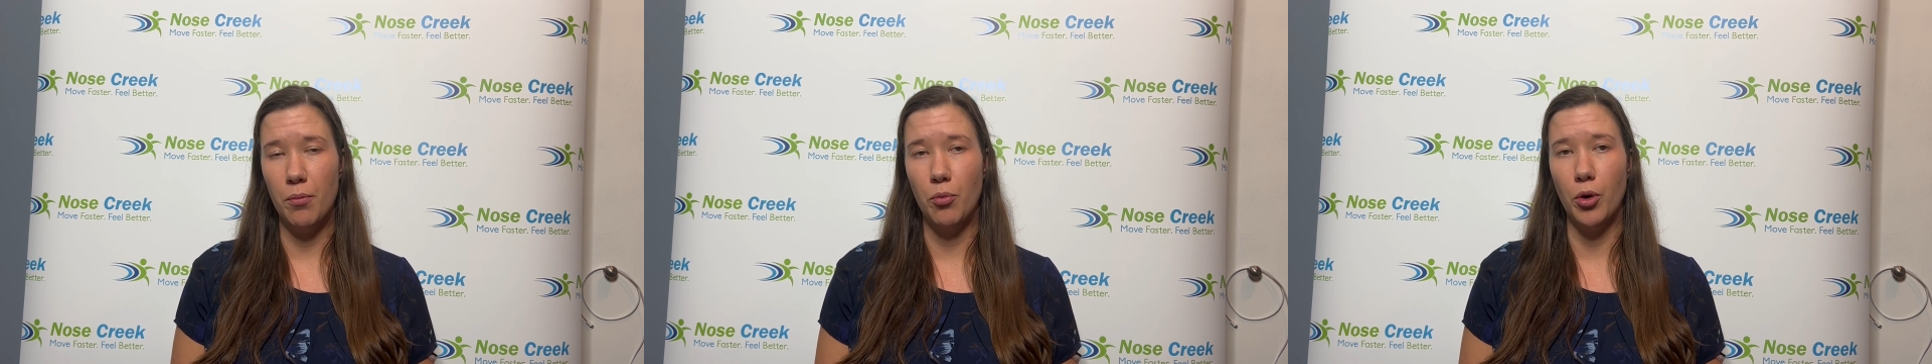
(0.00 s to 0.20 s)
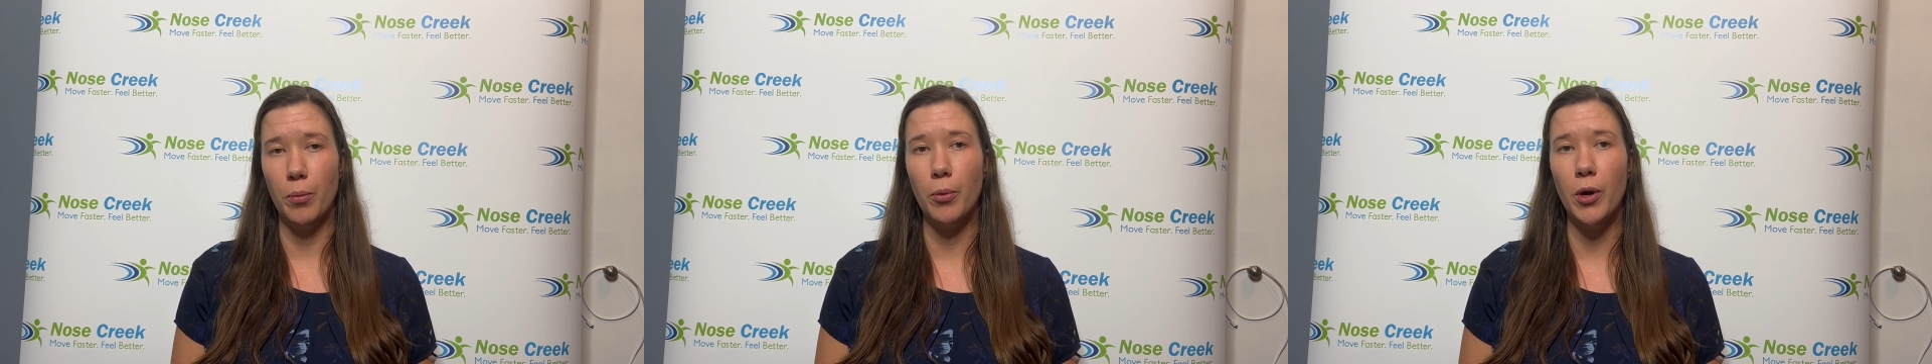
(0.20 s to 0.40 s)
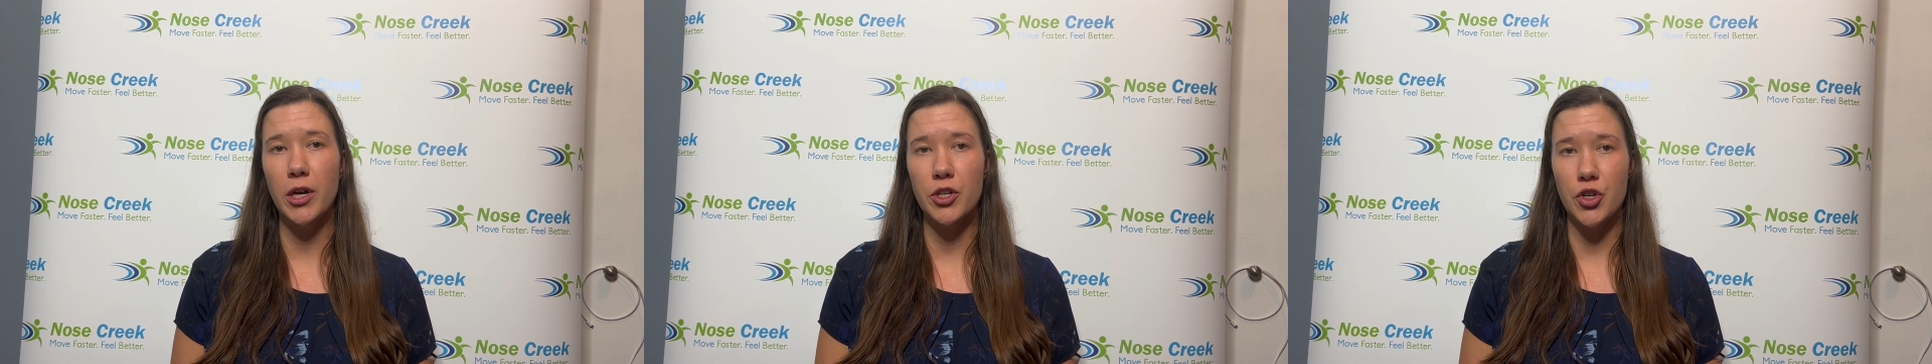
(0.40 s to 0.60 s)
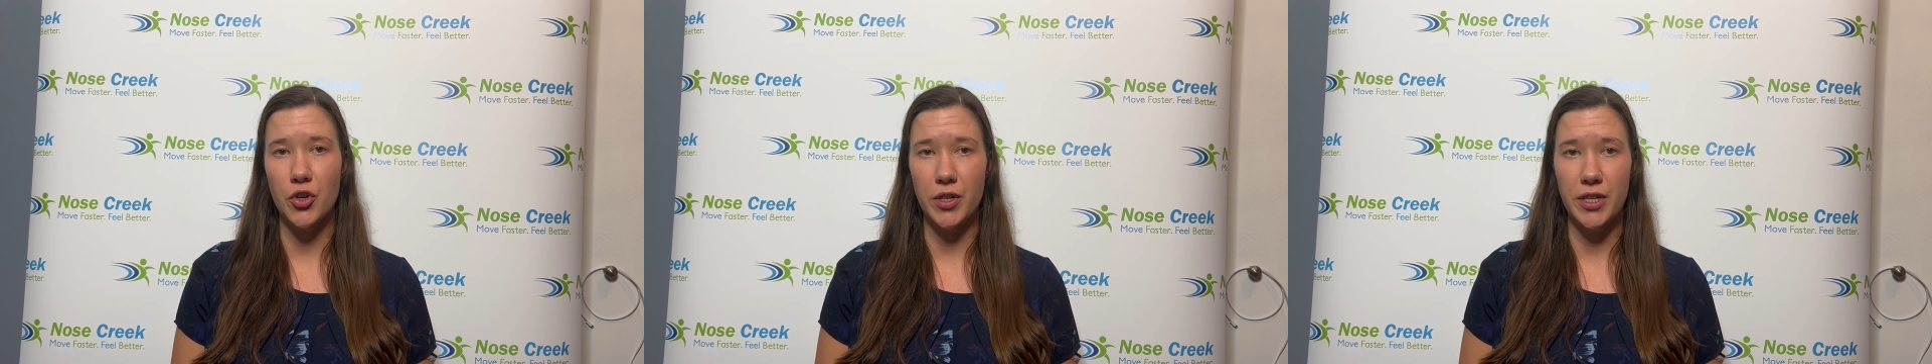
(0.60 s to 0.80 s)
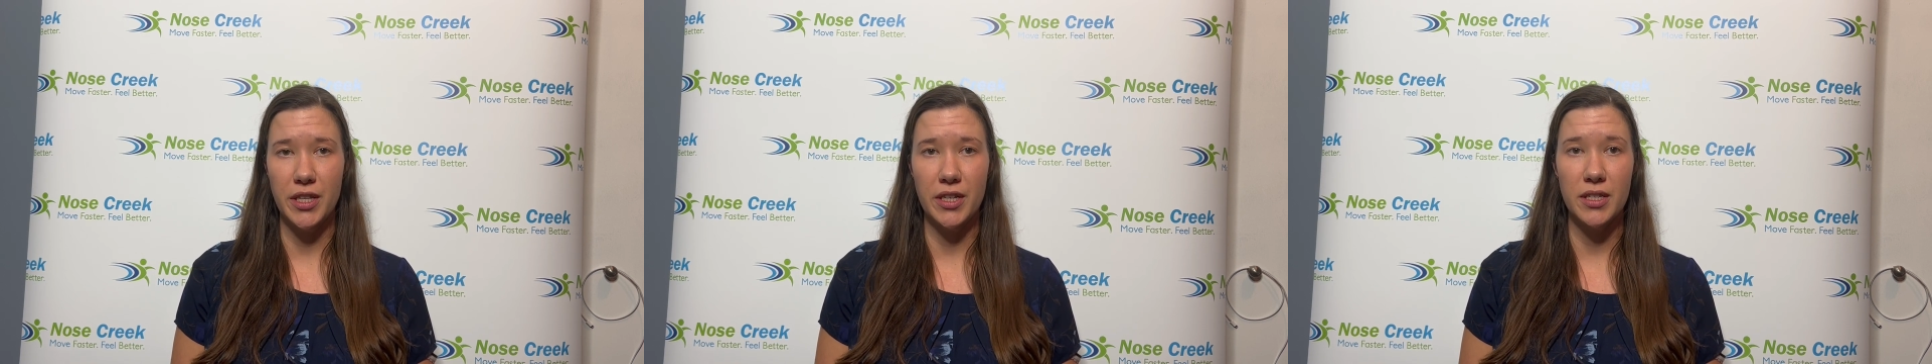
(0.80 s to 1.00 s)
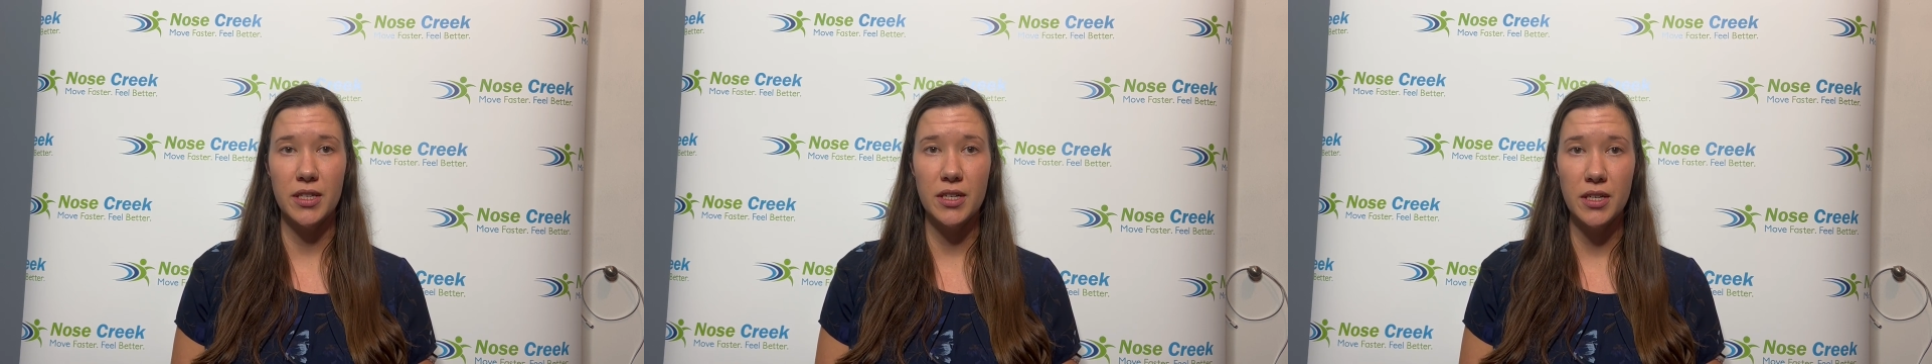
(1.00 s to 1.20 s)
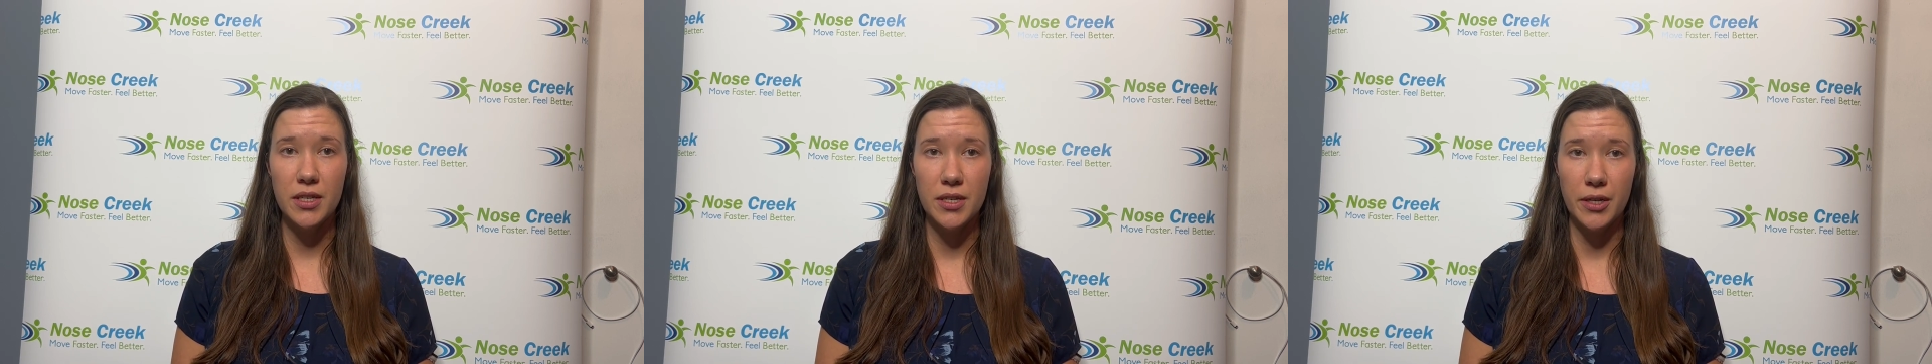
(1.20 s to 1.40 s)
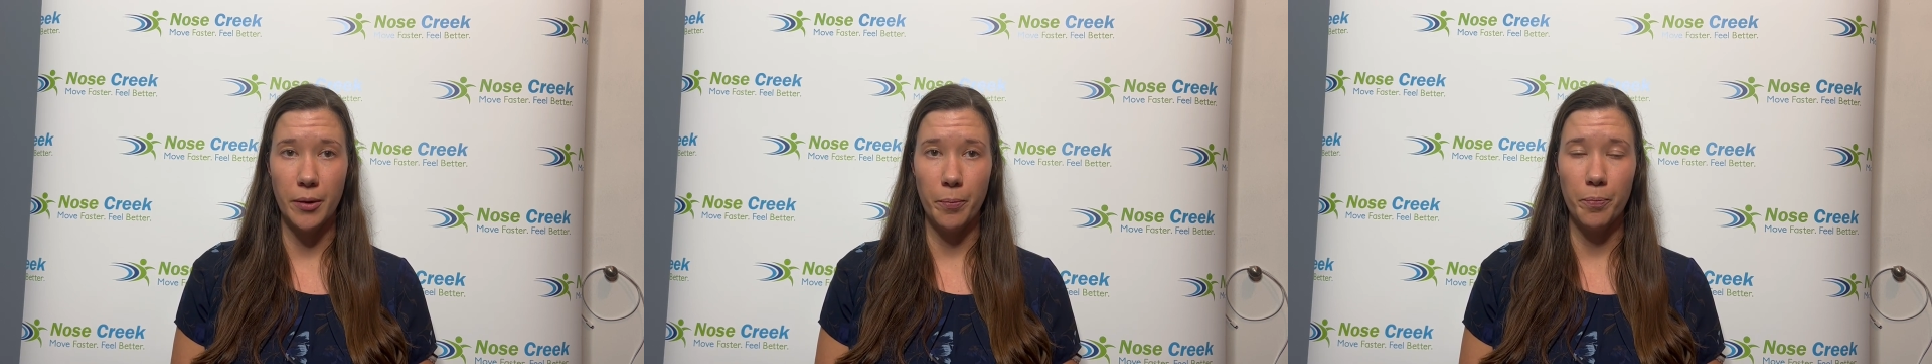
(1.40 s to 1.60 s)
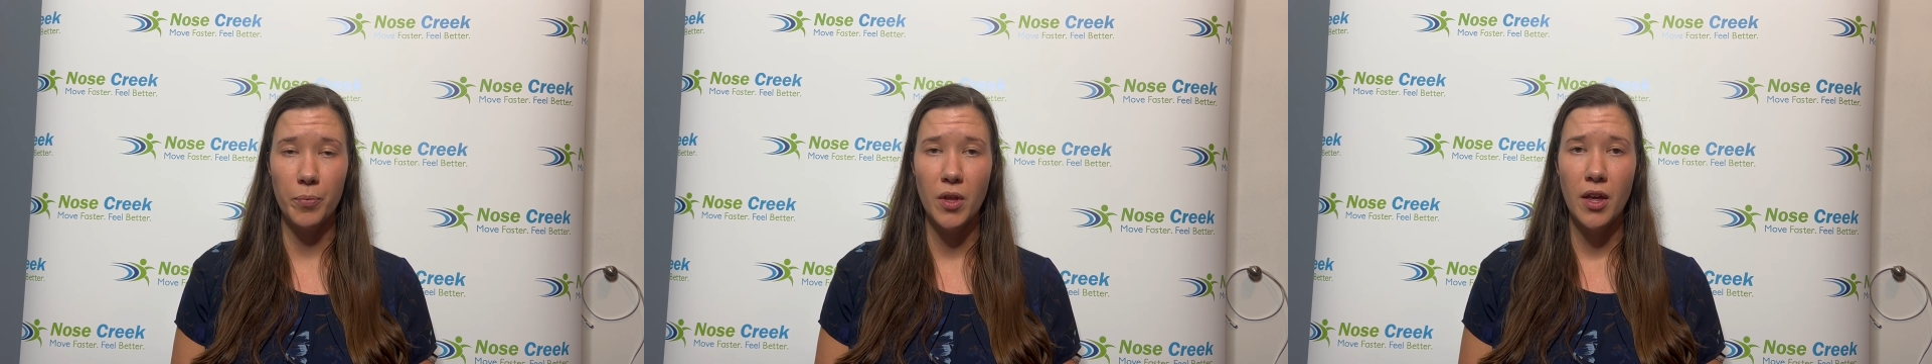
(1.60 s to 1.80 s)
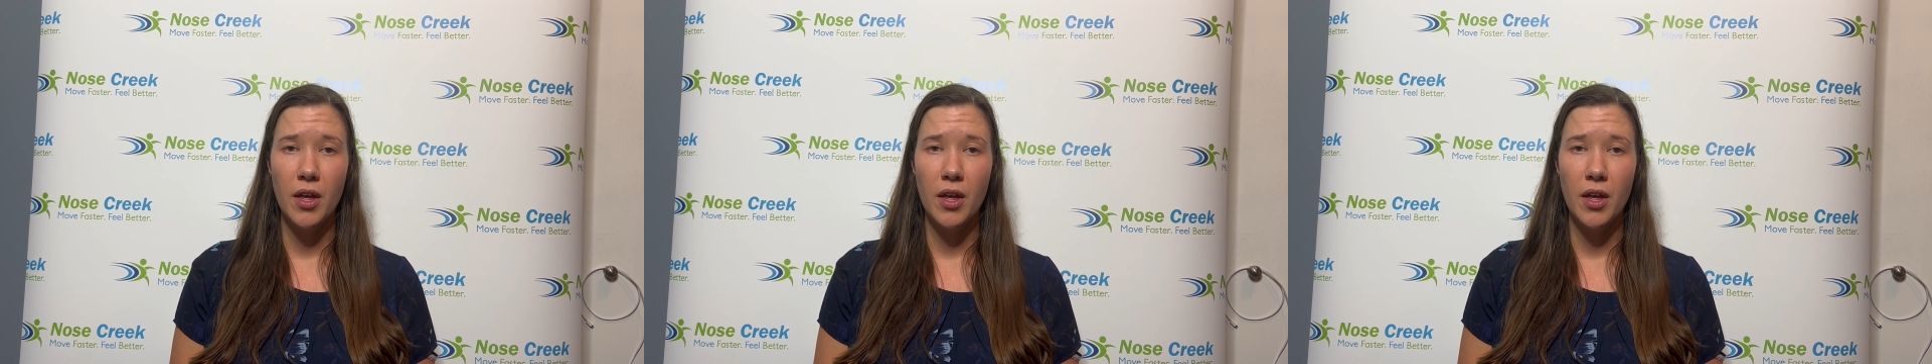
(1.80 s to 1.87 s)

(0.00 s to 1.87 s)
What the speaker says: more pressure into the system,